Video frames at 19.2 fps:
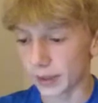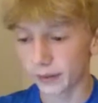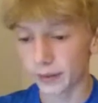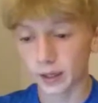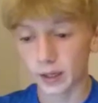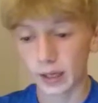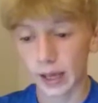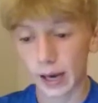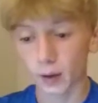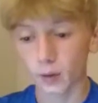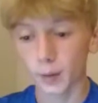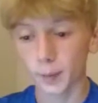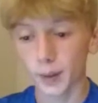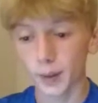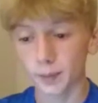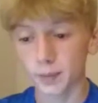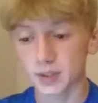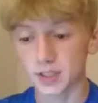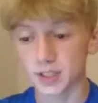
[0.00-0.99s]
then
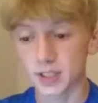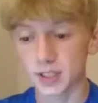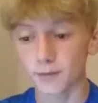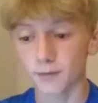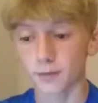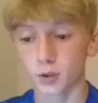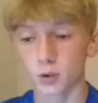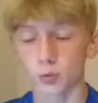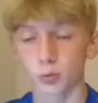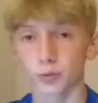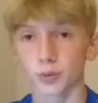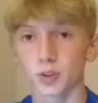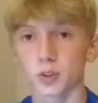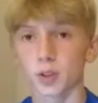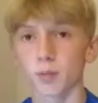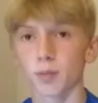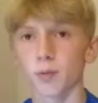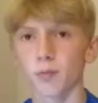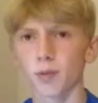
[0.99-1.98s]
Alabama's defense really
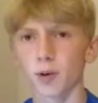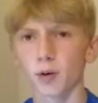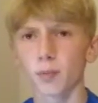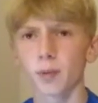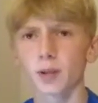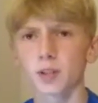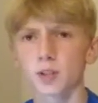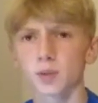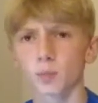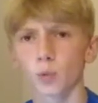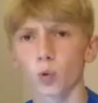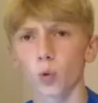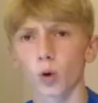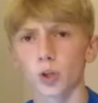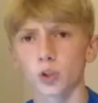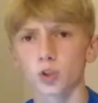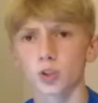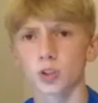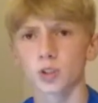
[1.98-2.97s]
stepped up. There have been some
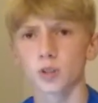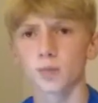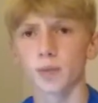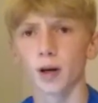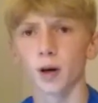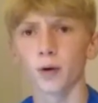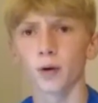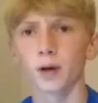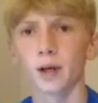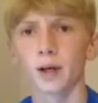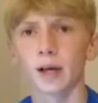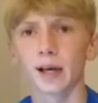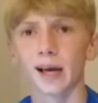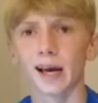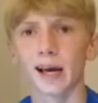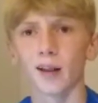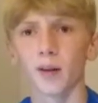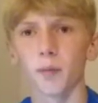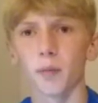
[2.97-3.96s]
questions about
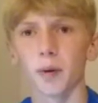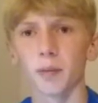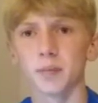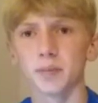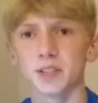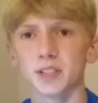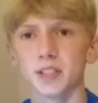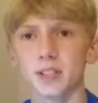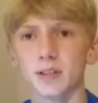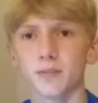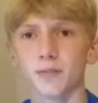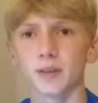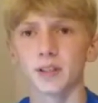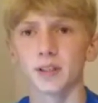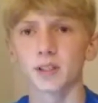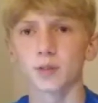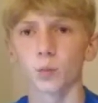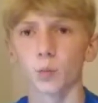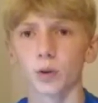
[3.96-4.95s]
Alabama's defense
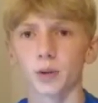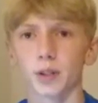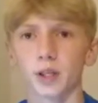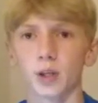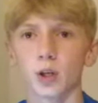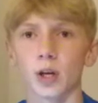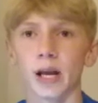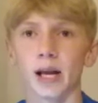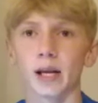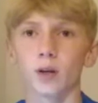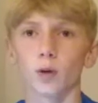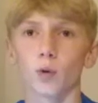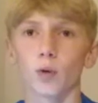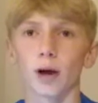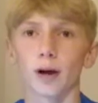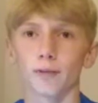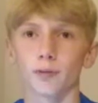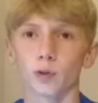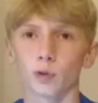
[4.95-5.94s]
and what they could handle
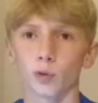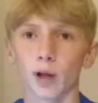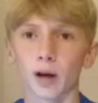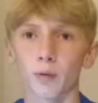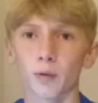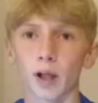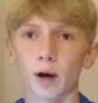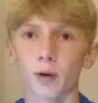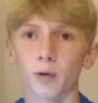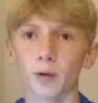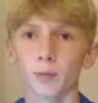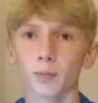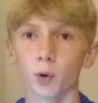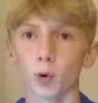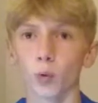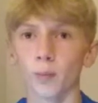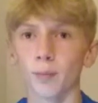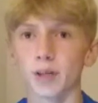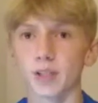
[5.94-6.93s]
after allowing
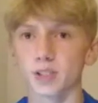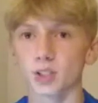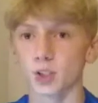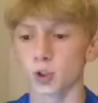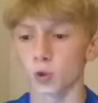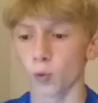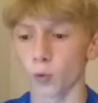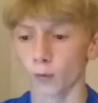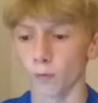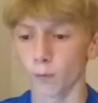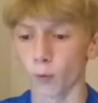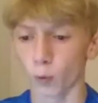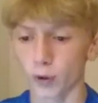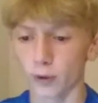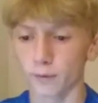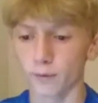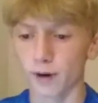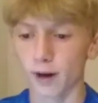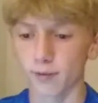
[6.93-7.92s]
Ole Miss to score
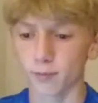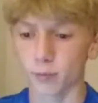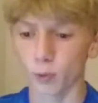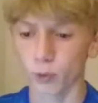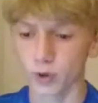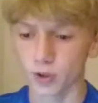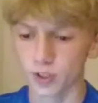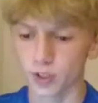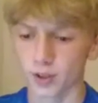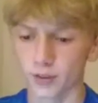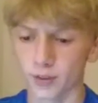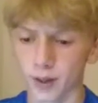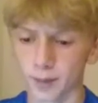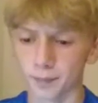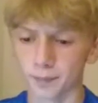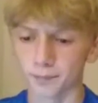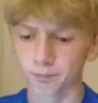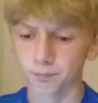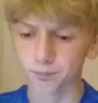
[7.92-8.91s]
45 points on them.
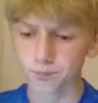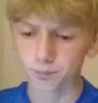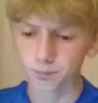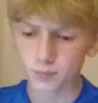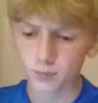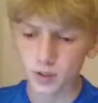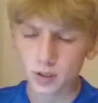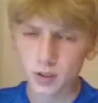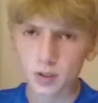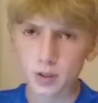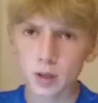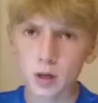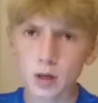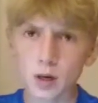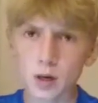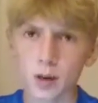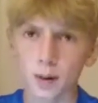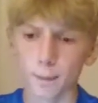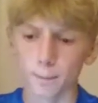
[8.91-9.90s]

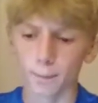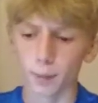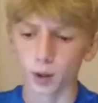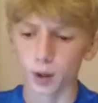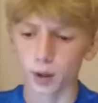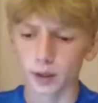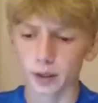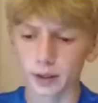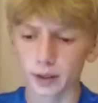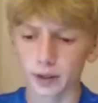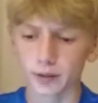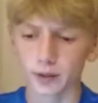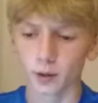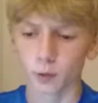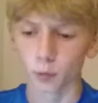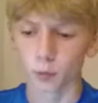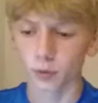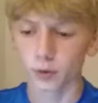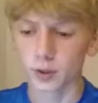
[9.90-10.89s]
But they
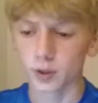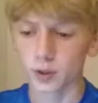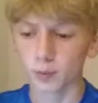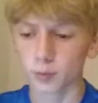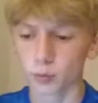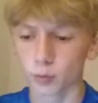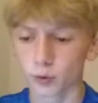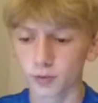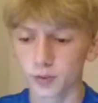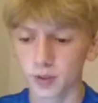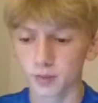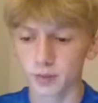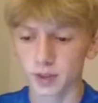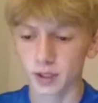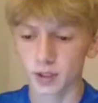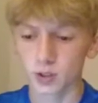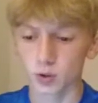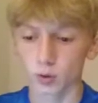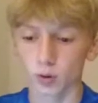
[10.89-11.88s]
really did prove some
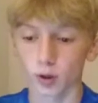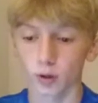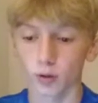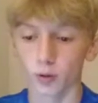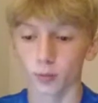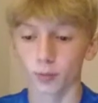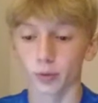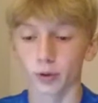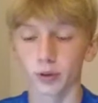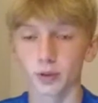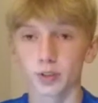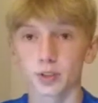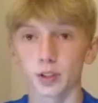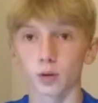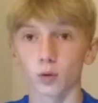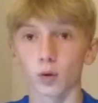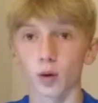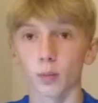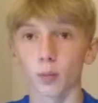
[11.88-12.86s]
things. A lot of their players staying a
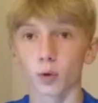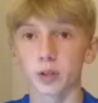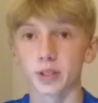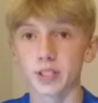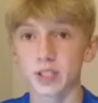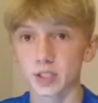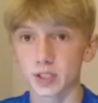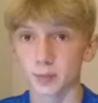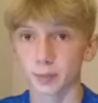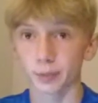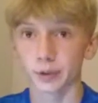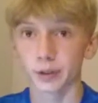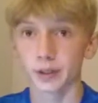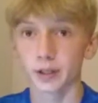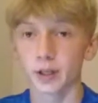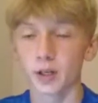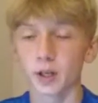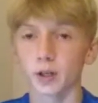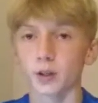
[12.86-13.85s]
lot more disciplined,
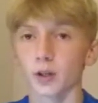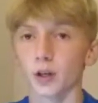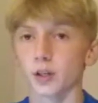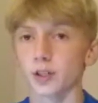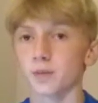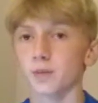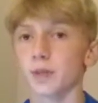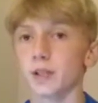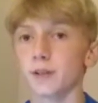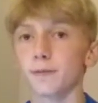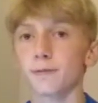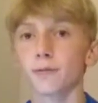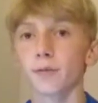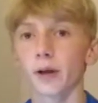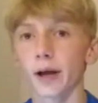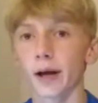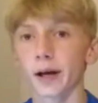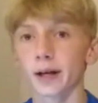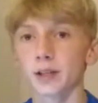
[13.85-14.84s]
not as many
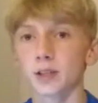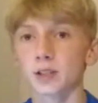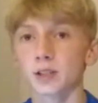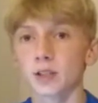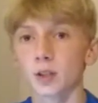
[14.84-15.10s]
flags.